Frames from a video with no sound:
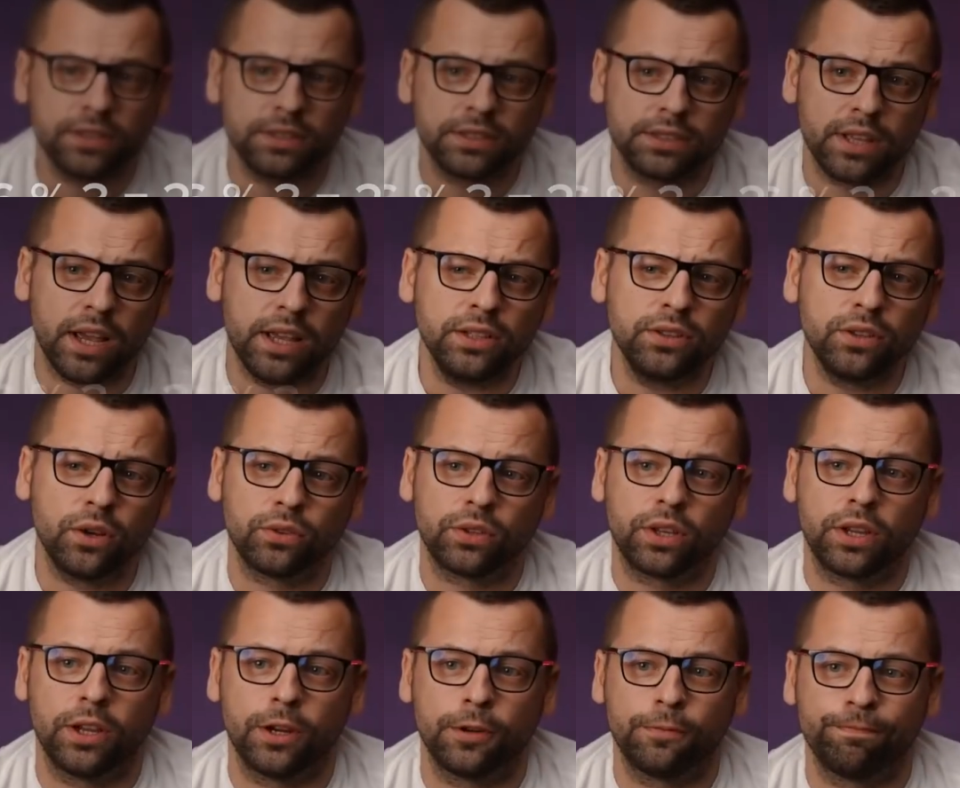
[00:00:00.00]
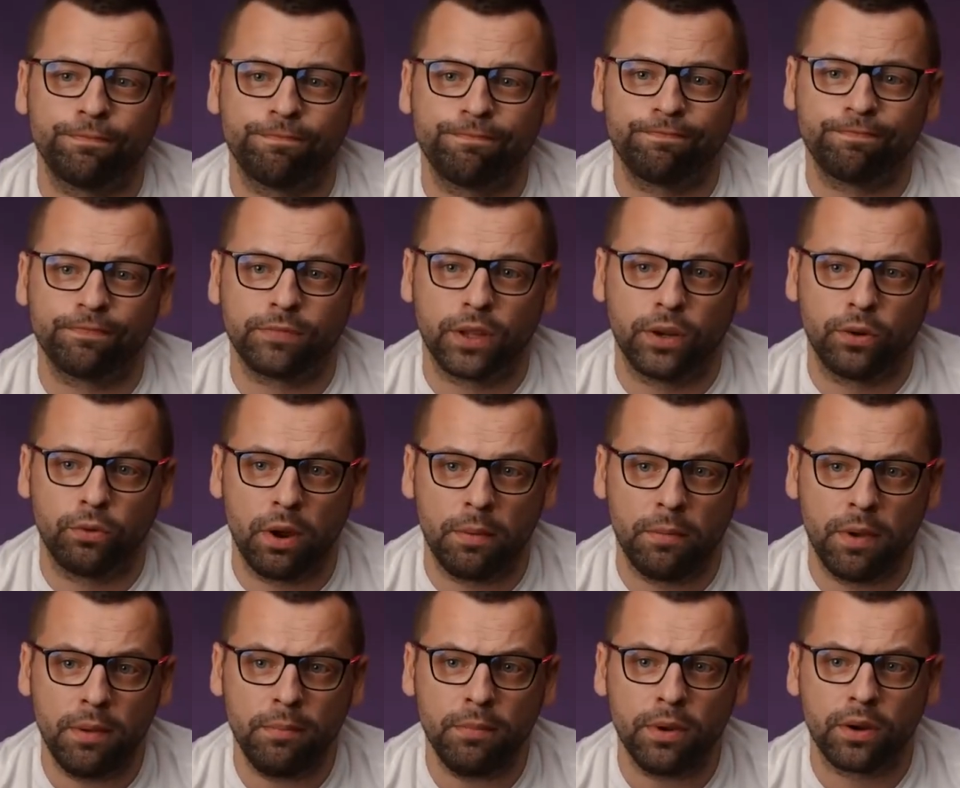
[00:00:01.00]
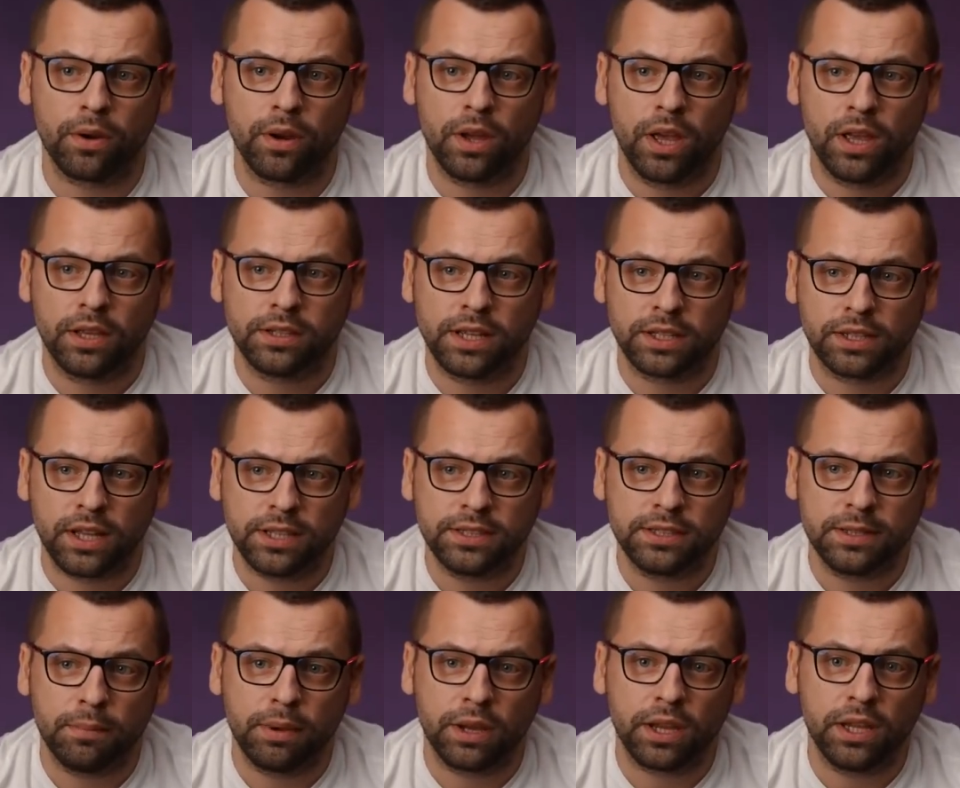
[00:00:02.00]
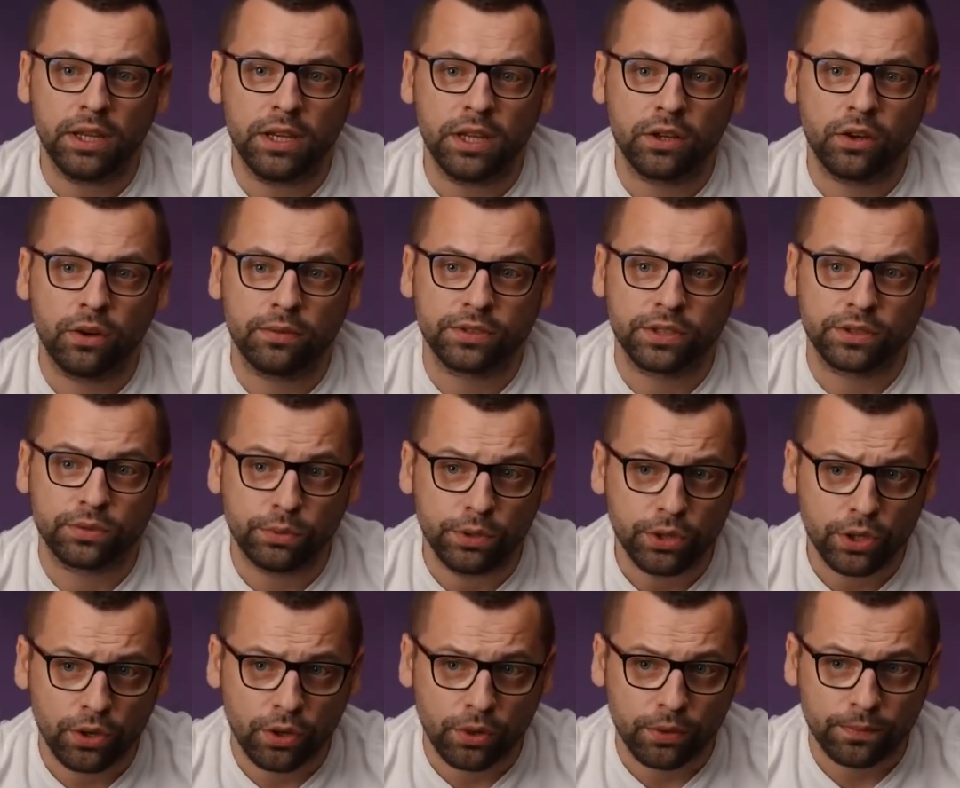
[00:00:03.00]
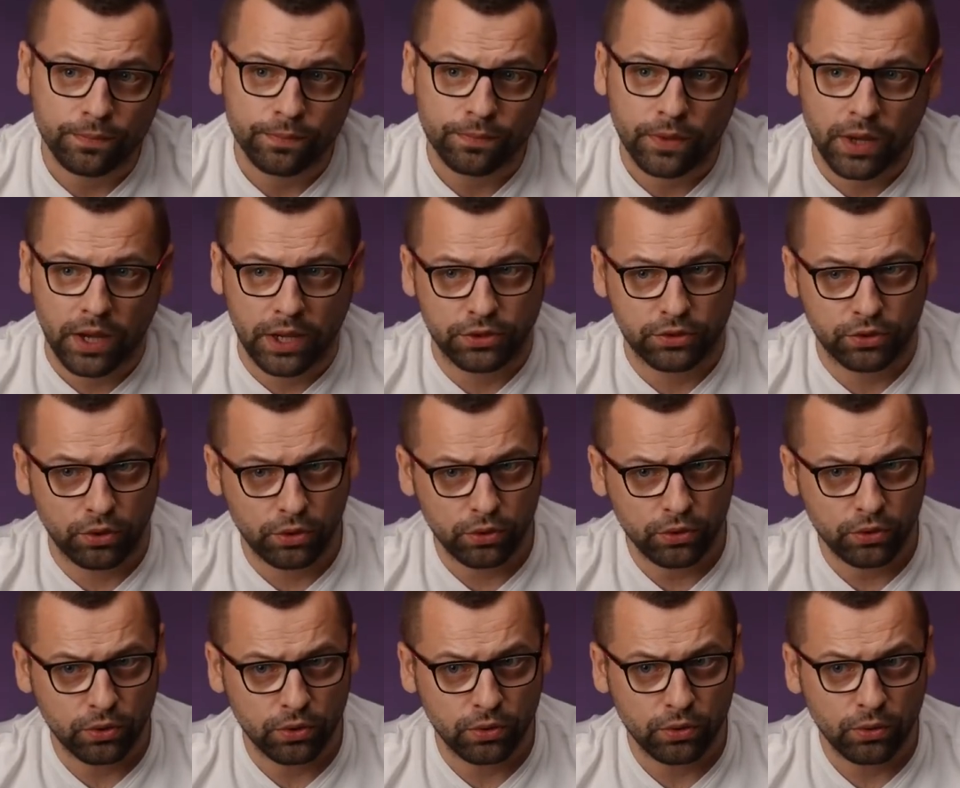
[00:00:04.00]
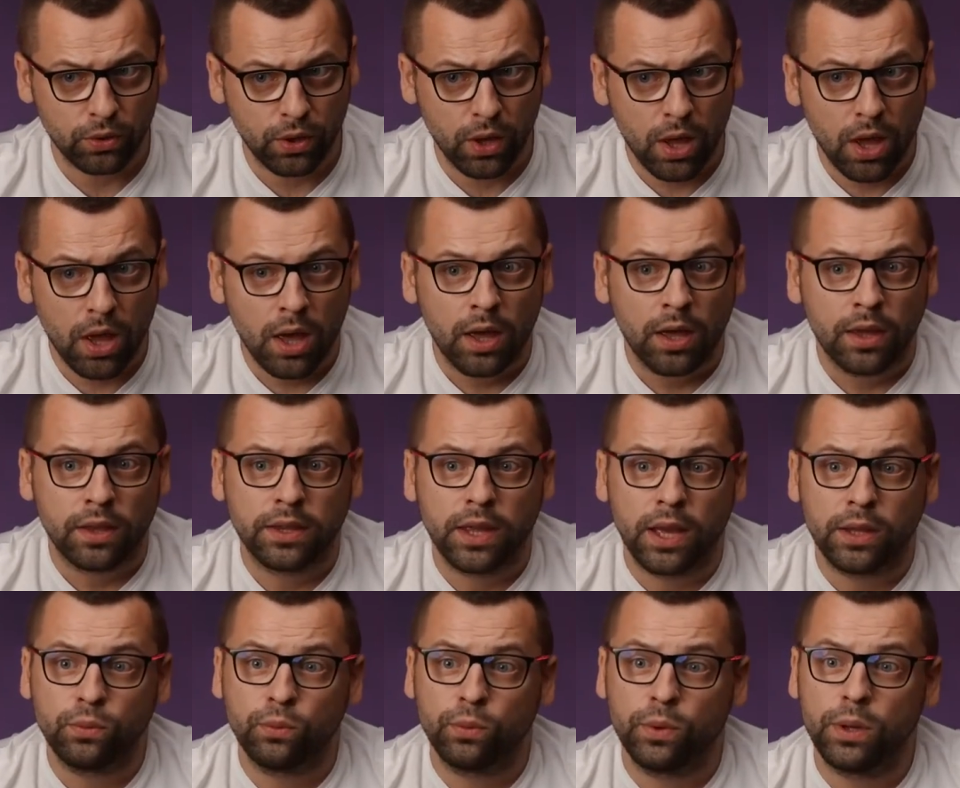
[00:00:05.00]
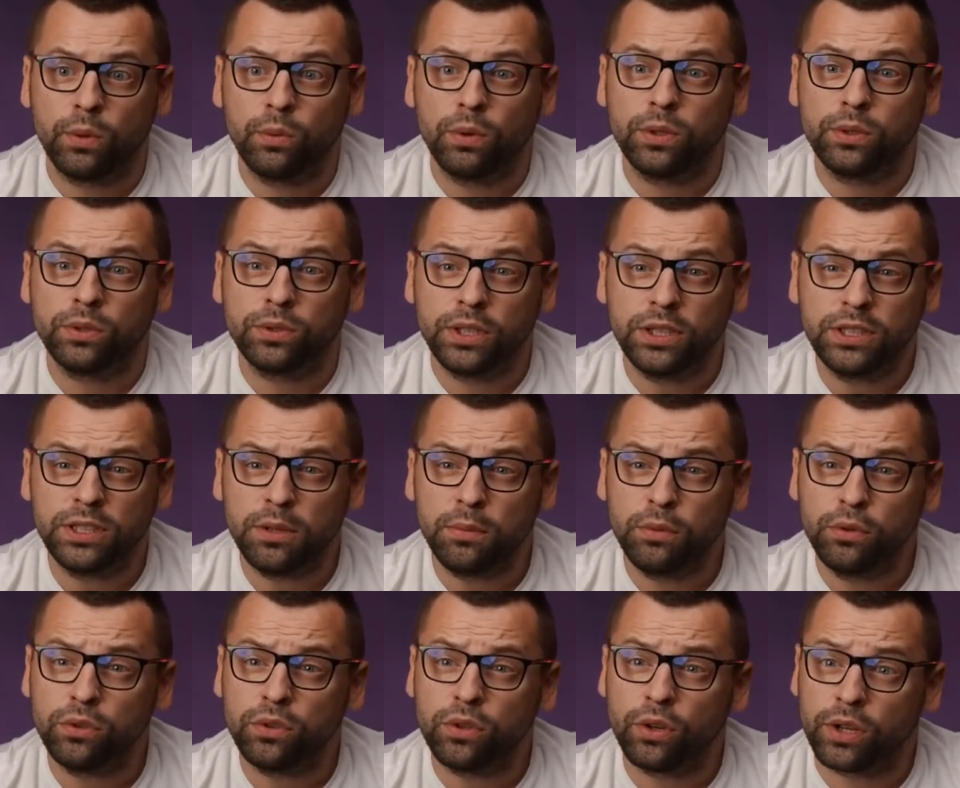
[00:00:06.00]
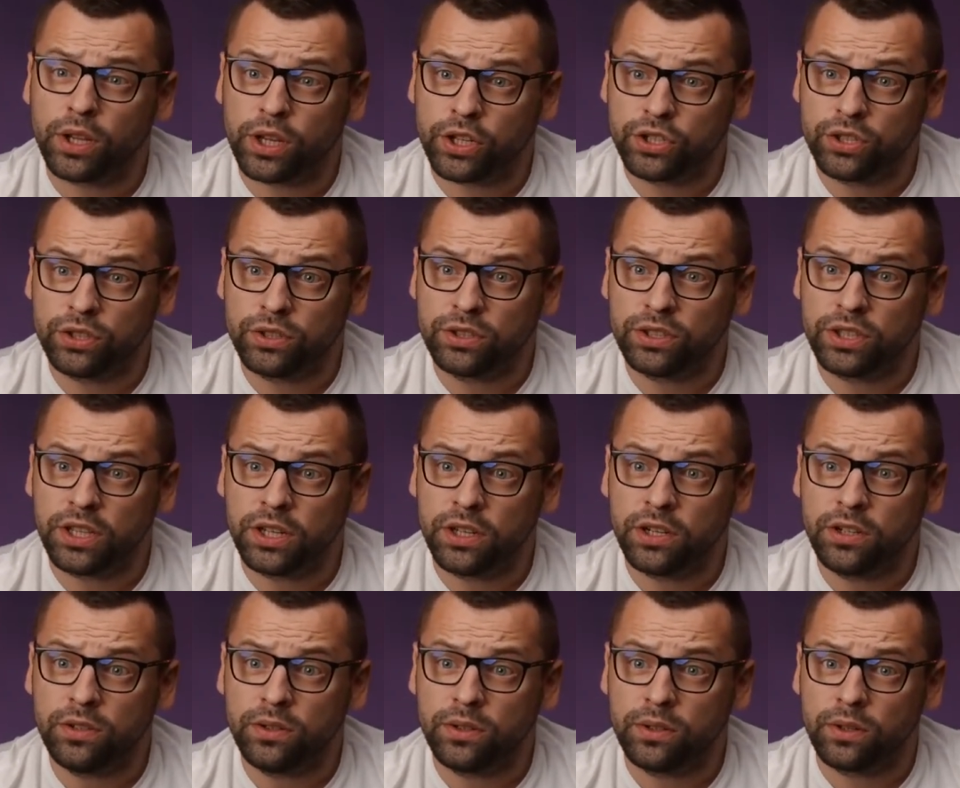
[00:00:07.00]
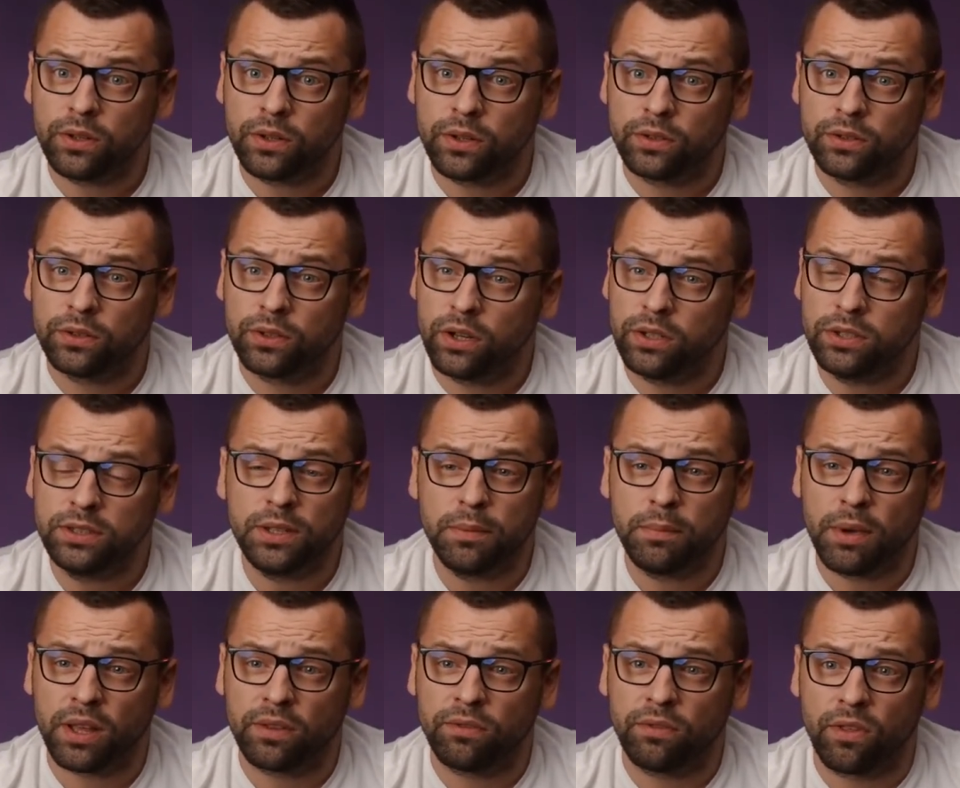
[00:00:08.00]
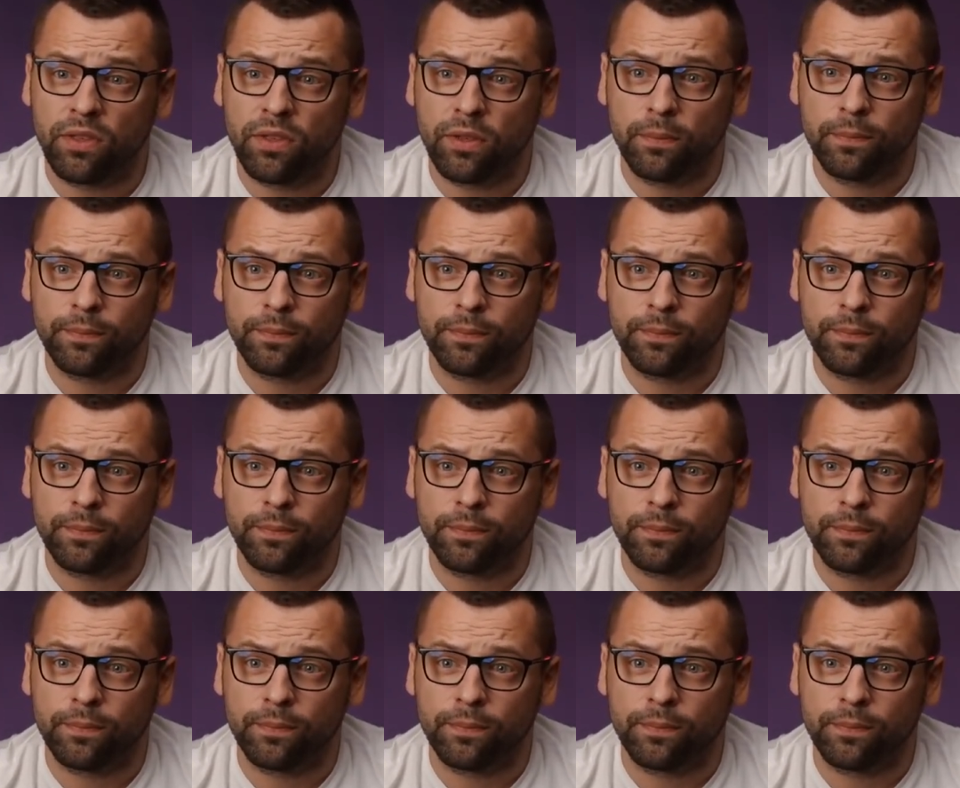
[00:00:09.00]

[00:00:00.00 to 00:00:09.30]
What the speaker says: side note here. Remember that at the beginning of this video, I told you that we will distribute connections here, not the bandwidth.